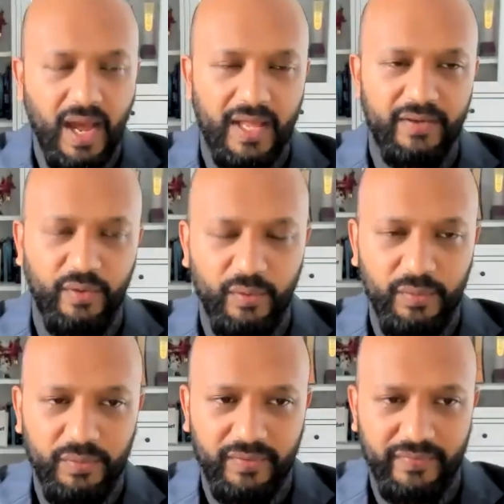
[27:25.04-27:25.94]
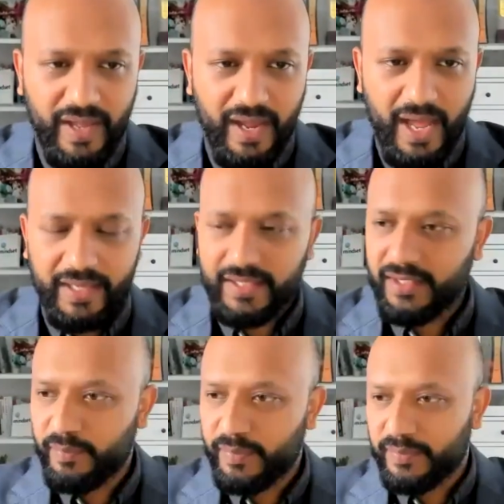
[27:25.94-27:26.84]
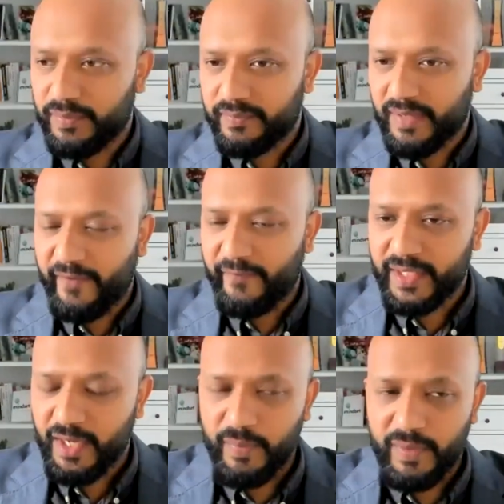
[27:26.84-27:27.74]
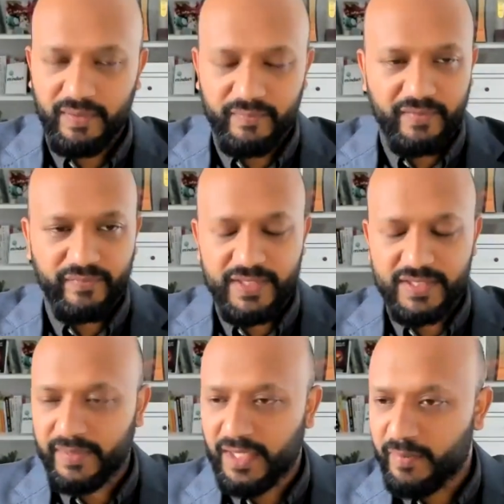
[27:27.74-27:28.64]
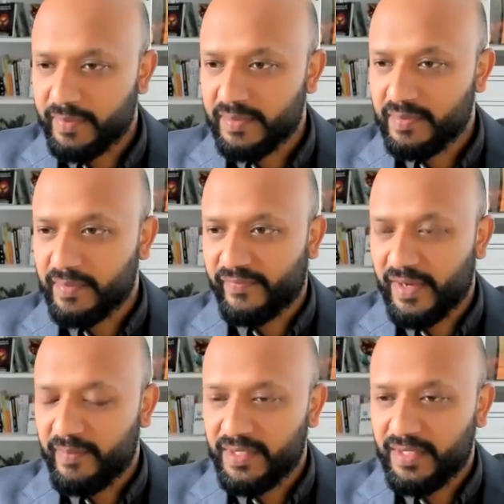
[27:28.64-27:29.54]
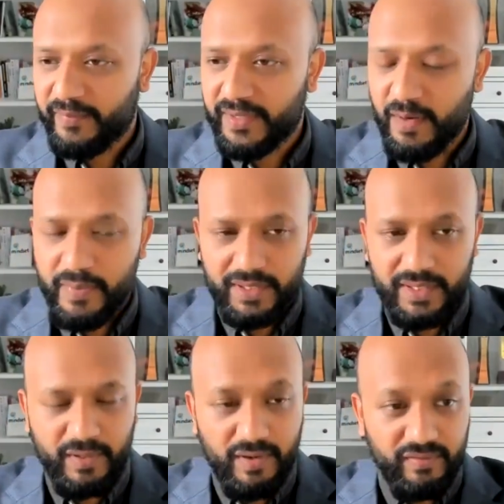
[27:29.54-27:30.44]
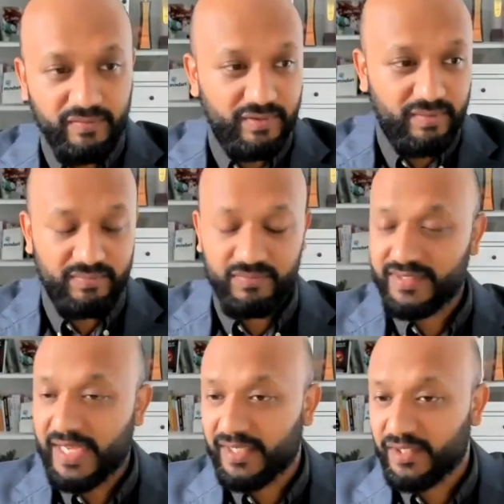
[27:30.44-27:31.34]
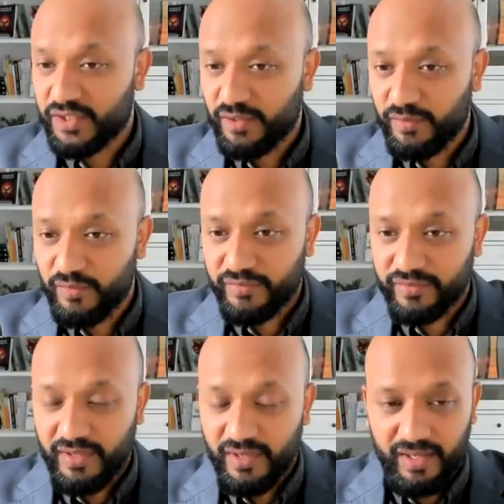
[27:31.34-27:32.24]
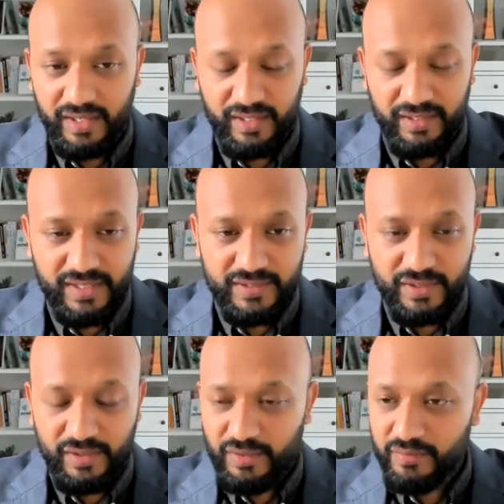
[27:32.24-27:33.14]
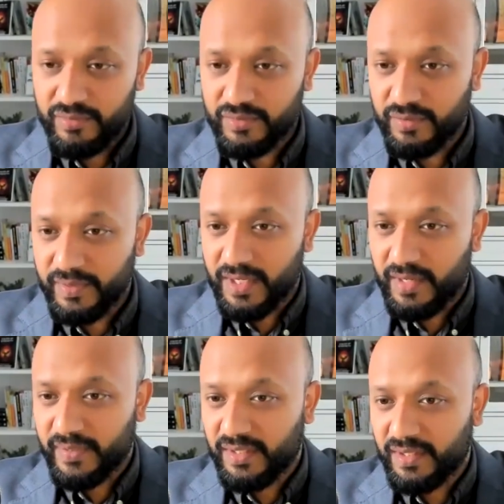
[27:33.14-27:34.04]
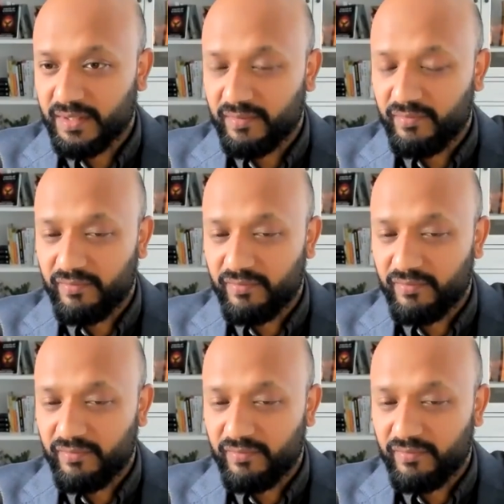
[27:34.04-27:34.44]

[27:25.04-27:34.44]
I know that I can help people. I've been helping my friends. I've been helping people in my family. I've been helping them go from stacking shelves in Tesco to becoming